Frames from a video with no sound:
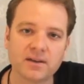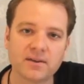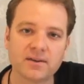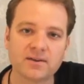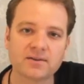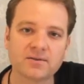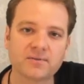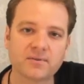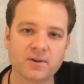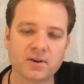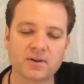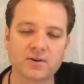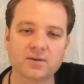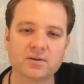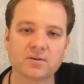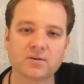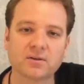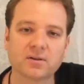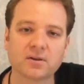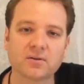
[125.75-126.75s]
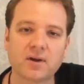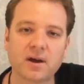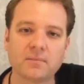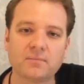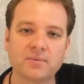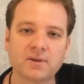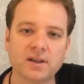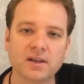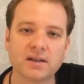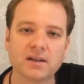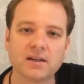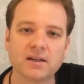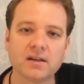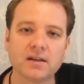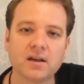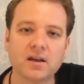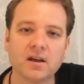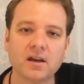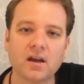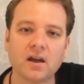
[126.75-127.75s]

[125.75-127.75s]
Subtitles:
this fear crept in,